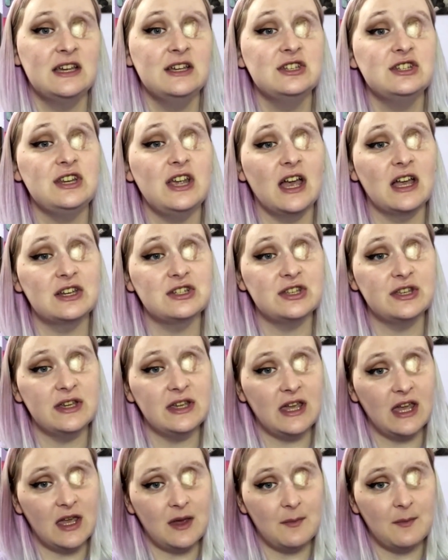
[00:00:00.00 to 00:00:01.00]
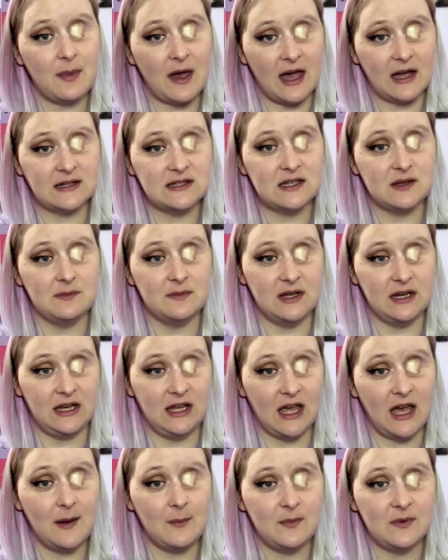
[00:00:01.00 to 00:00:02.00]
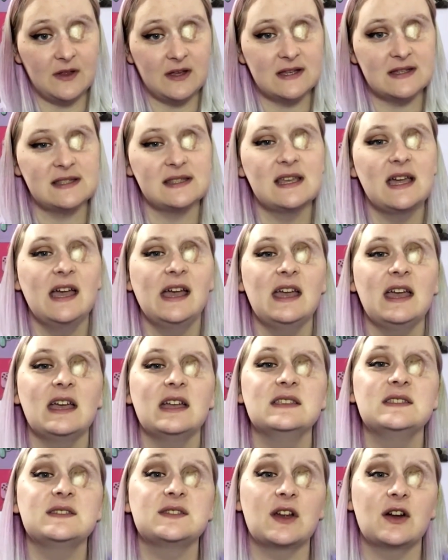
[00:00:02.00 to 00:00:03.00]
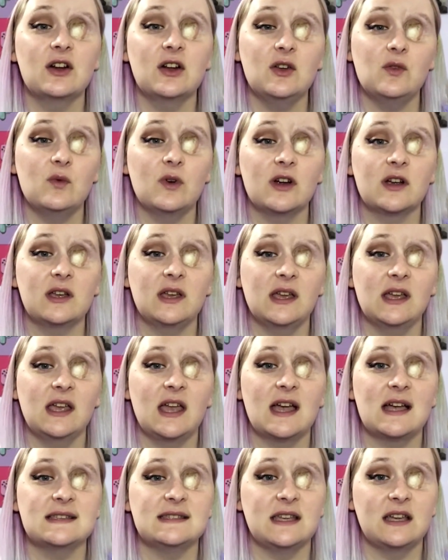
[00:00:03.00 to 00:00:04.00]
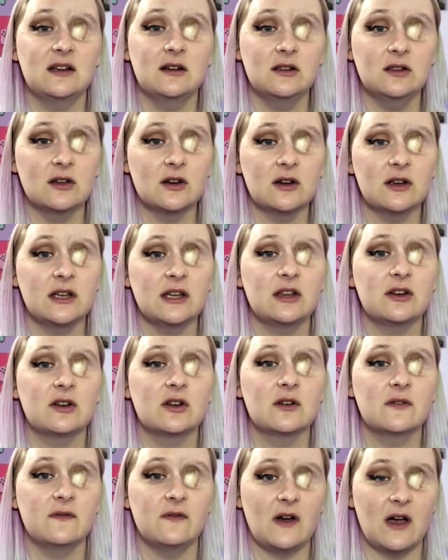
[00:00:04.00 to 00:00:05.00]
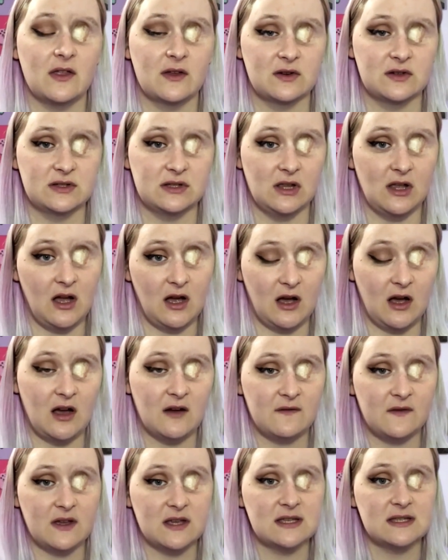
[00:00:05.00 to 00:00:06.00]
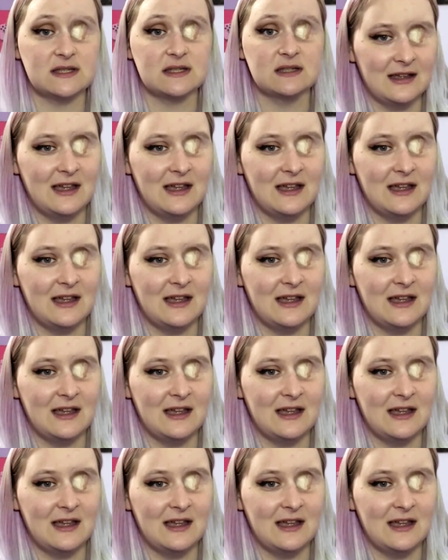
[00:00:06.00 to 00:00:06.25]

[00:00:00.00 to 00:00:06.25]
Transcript: she actually came back to Minneapolis and started working as a clerk in her father's law office.